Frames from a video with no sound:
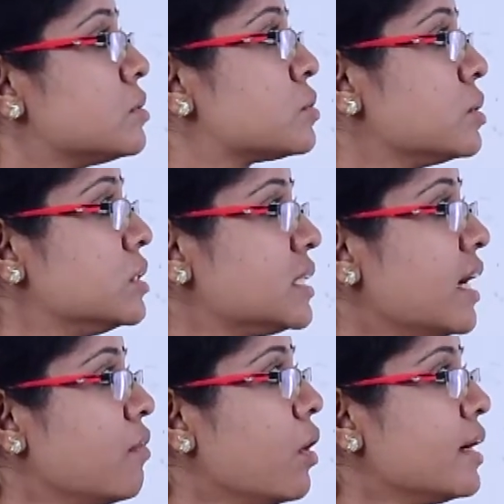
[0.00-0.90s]
so this
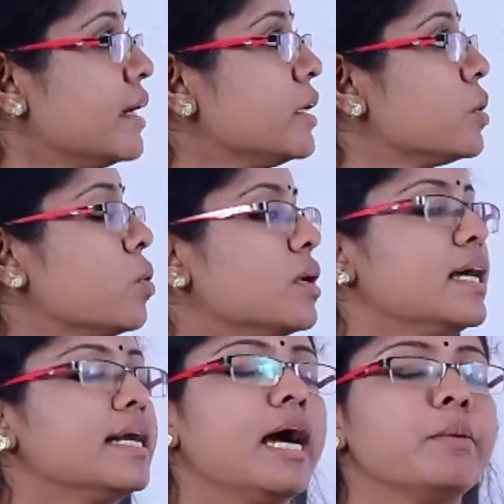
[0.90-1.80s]
I have already told
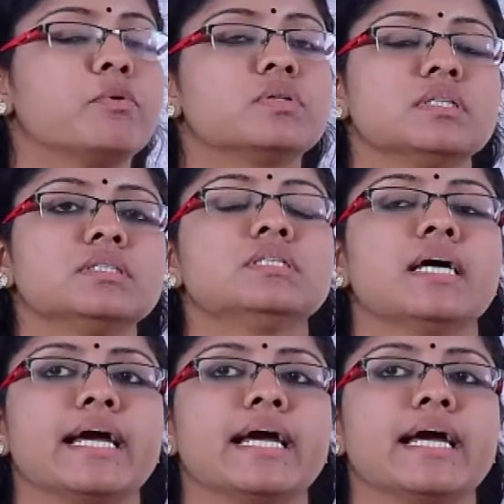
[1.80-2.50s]
that hypotheses are